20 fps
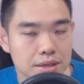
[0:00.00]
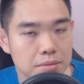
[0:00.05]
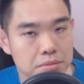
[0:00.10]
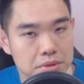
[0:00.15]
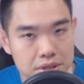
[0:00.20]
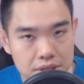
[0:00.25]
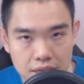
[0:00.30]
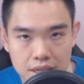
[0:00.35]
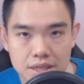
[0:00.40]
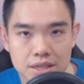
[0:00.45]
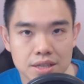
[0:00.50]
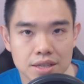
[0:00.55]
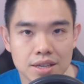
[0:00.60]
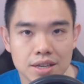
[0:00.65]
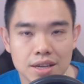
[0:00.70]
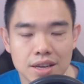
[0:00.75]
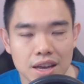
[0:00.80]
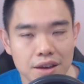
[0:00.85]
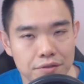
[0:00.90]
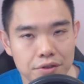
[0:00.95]
Number 6,
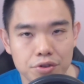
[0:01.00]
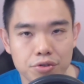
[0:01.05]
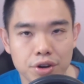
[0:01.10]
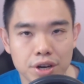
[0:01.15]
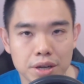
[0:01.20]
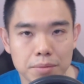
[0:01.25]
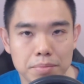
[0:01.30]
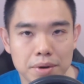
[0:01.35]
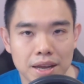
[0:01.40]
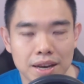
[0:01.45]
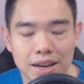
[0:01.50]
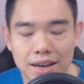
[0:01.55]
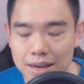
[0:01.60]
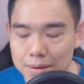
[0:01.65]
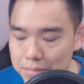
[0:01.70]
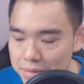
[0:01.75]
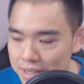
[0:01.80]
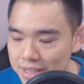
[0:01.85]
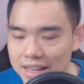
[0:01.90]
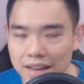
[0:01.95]
have a trading plan. And
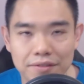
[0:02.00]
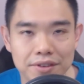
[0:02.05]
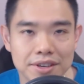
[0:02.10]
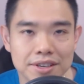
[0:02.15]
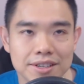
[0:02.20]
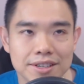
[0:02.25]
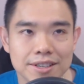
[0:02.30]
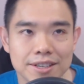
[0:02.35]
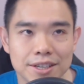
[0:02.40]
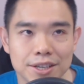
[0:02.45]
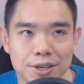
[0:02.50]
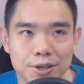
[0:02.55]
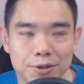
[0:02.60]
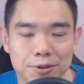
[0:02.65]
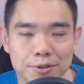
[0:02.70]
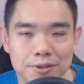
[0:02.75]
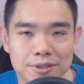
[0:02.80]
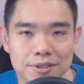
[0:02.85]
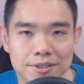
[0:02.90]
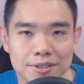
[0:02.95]
number 7,
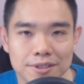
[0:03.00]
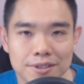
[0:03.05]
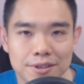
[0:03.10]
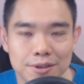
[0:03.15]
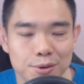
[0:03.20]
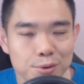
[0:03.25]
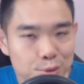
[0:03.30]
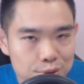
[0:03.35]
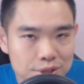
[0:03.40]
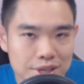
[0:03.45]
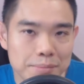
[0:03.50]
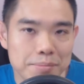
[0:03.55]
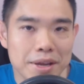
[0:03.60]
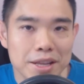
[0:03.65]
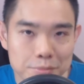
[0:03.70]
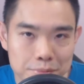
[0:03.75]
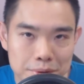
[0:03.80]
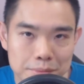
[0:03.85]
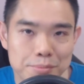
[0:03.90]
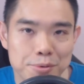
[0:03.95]
rules are
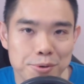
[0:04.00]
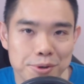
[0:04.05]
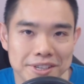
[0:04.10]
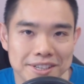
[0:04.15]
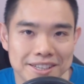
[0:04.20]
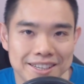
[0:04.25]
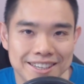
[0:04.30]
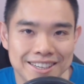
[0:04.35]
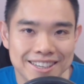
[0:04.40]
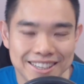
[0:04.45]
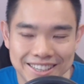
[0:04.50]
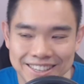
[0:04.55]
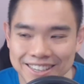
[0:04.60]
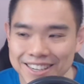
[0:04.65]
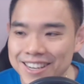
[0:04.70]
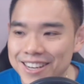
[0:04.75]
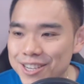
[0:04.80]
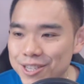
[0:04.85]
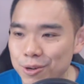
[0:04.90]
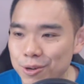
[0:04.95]
meant to be broken.
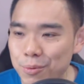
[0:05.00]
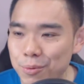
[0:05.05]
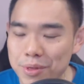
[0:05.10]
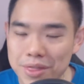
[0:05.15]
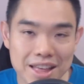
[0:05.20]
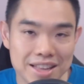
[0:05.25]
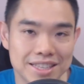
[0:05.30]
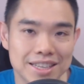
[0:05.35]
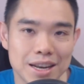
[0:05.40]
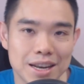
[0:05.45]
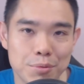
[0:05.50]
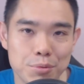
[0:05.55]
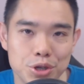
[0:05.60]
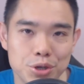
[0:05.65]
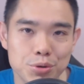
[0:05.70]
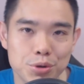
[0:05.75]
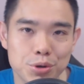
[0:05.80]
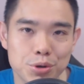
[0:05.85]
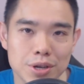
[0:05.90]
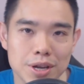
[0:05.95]
So with that said, I wish
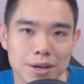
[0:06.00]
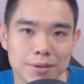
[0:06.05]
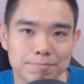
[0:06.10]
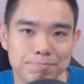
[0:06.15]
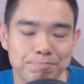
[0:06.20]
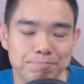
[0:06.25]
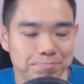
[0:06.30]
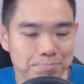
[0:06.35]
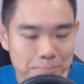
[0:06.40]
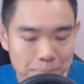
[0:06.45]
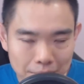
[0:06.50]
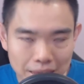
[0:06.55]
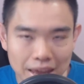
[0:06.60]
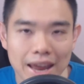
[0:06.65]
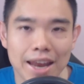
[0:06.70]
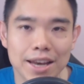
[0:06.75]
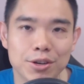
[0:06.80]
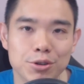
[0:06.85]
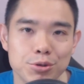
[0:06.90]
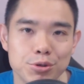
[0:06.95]
you good luck
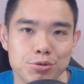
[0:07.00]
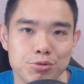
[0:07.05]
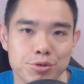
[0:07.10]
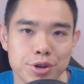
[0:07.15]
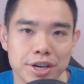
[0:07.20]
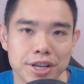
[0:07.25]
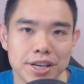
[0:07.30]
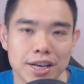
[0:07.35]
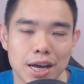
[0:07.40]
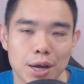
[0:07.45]
and good trading.